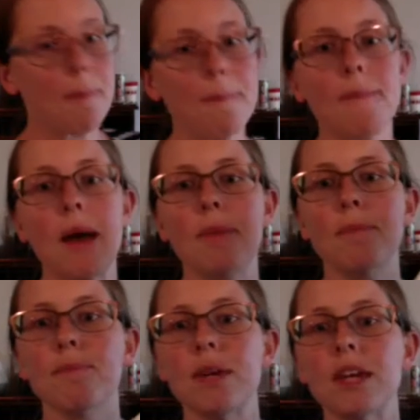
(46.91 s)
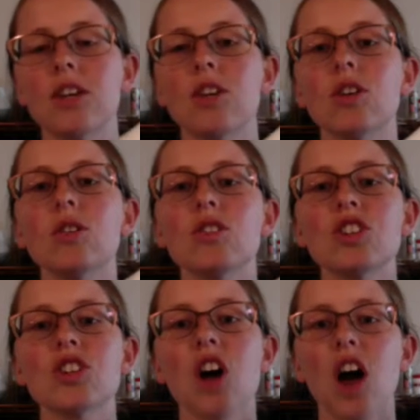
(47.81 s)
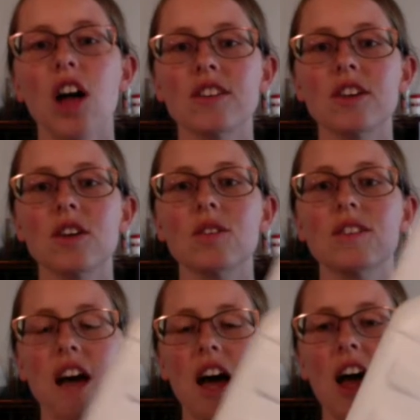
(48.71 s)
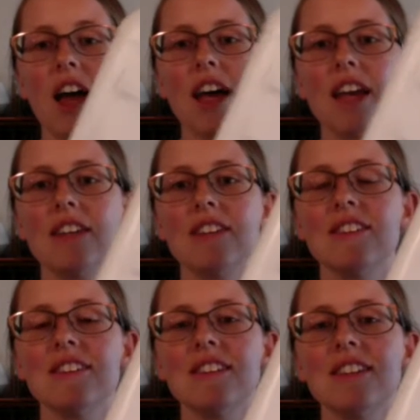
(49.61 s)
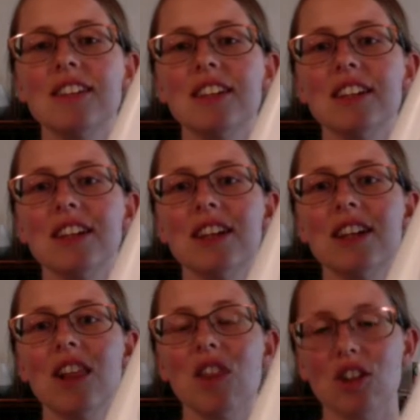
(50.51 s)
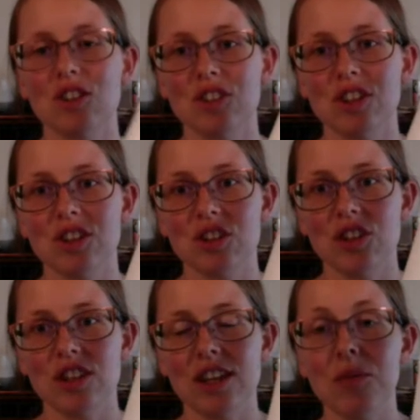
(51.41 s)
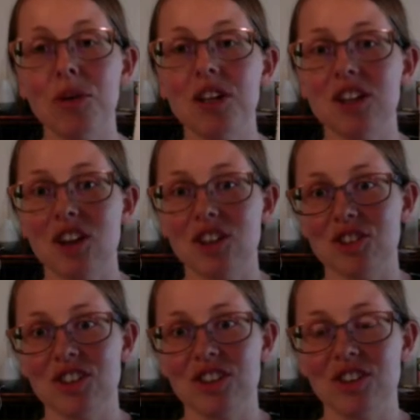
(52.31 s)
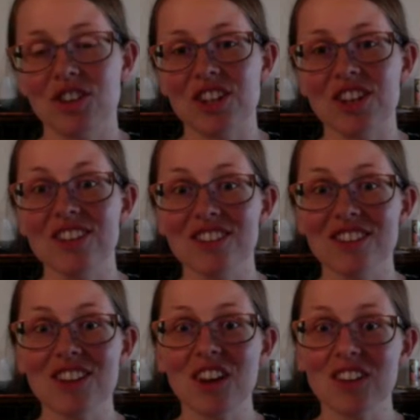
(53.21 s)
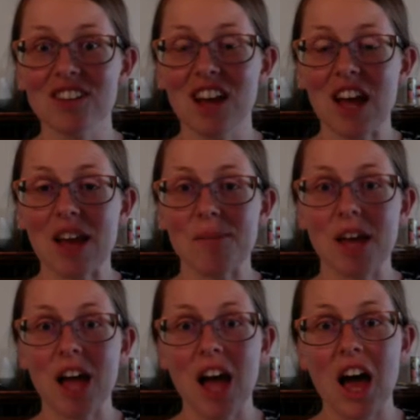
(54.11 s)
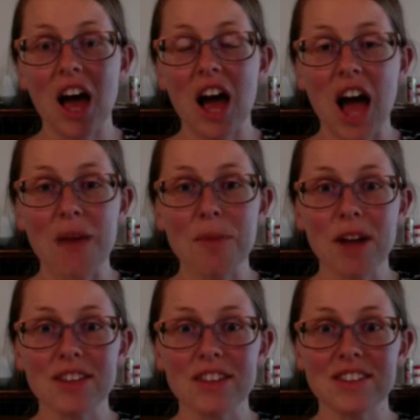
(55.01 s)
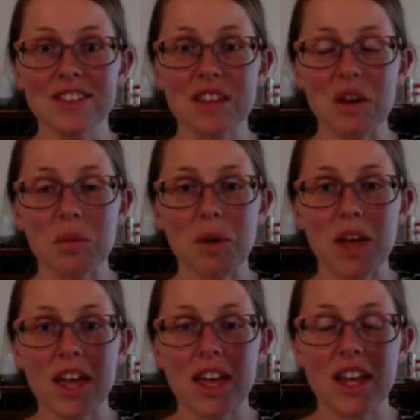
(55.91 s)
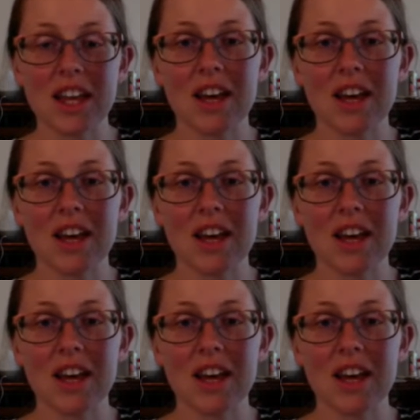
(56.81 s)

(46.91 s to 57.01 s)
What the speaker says: my big, huge Costco sized laundry detergent, liquid laundry detergent. This took a long time. I bought this when